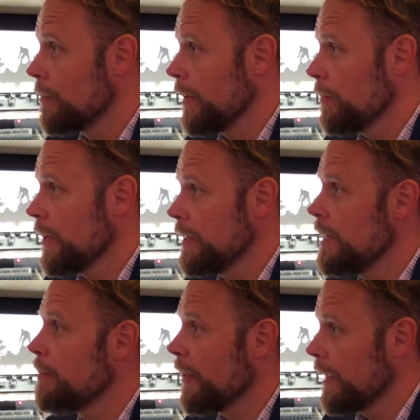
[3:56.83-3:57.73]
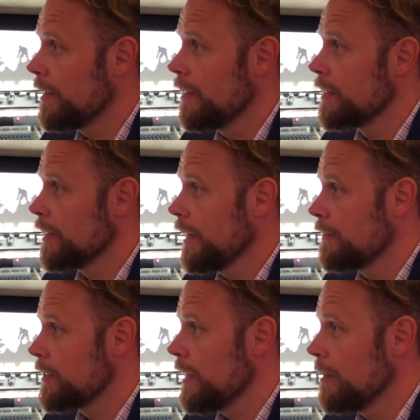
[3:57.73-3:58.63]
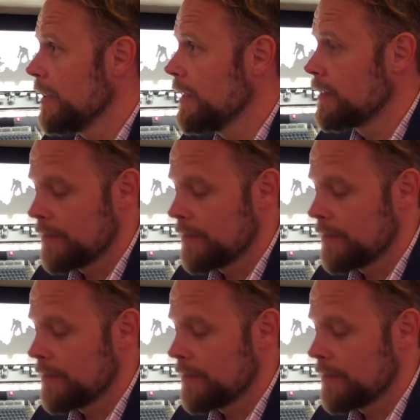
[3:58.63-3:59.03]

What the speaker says: What does he bring to this Leafs team and